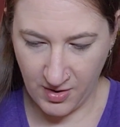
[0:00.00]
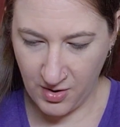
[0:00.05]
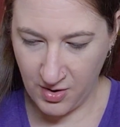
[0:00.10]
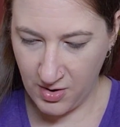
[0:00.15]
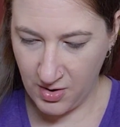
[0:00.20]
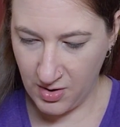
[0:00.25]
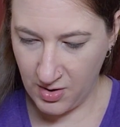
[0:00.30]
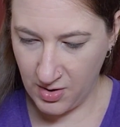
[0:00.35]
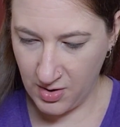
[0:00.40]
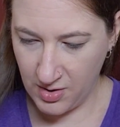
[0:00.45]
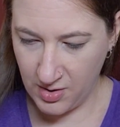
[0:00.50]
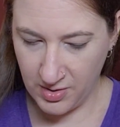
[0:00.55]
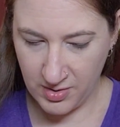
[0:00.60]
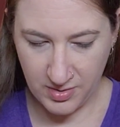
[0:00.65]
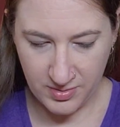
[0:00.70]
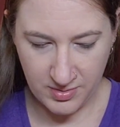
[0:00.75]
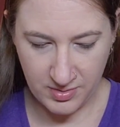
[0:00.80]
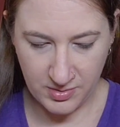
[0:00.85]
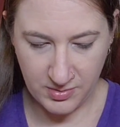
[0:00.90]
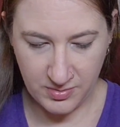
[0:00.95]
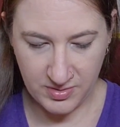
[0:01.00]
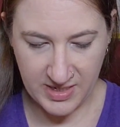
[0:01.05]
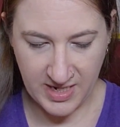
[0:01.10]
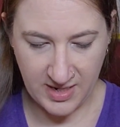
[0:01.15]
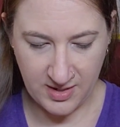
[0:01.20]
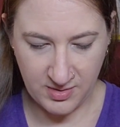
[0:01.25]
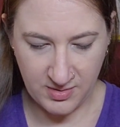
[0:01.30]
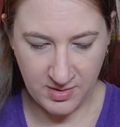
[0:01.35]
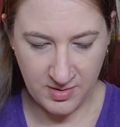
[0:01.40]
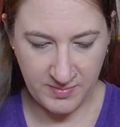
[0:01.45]
oh, don't
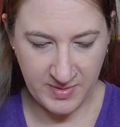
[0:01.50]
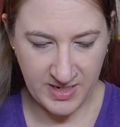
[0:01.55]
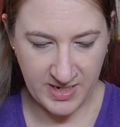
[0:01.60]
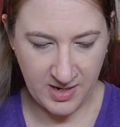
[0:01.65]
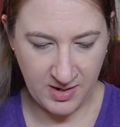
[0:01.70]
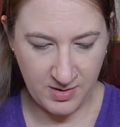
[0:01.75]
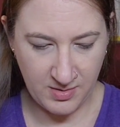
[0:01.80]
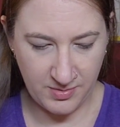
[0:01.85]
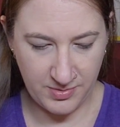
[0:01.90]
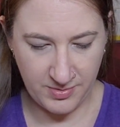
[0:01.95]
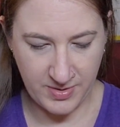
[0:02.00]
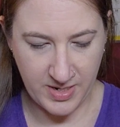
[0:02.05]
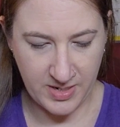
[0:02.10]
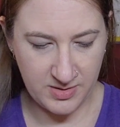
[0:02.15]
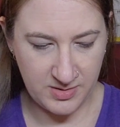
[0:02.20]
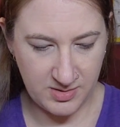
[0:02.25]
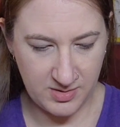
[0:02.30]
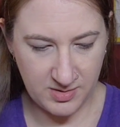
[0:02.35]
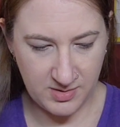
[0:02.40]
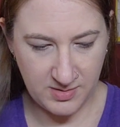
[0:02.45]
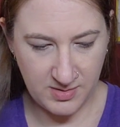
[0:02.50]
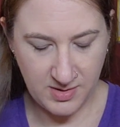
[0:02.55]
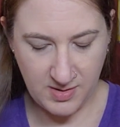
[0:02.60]
tangle on me now, threads.